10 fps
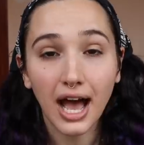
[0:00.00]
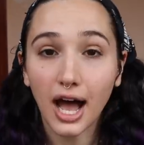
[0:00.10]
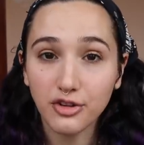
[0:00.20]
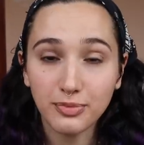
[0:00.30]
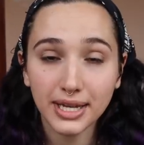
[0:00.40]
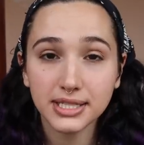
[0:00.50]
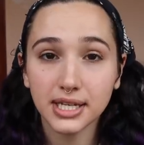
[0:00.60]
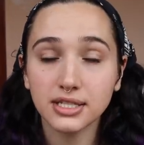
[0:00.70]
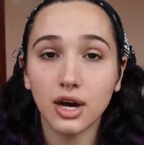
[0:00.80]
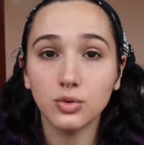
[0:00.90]
I've made
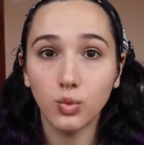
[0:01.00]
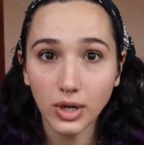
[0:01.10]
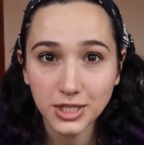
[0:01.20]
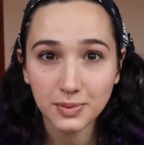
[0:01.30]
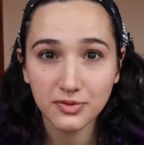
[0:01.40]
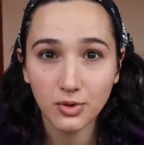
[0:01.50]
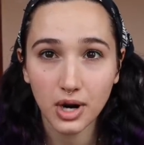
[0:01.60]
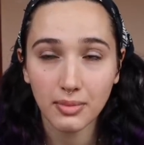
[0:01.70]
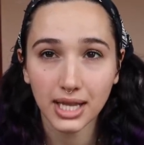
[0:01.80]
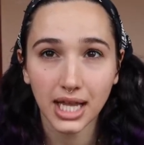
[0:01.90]
seitan once before
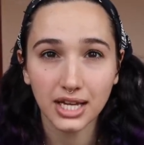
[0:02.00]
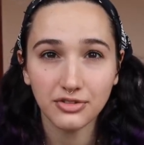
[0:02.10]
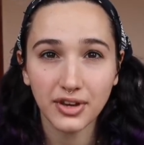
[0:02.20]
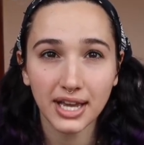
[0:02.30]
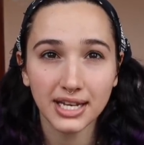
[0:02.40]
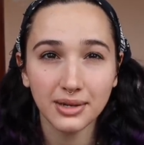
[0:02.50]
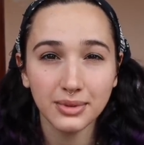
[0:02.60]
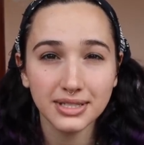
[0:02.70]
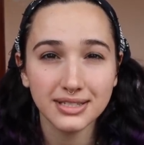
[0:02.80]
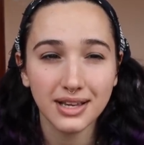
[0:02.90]
in my life and it
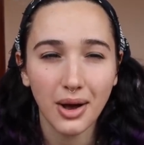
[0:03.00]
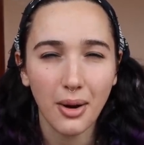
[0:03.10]
was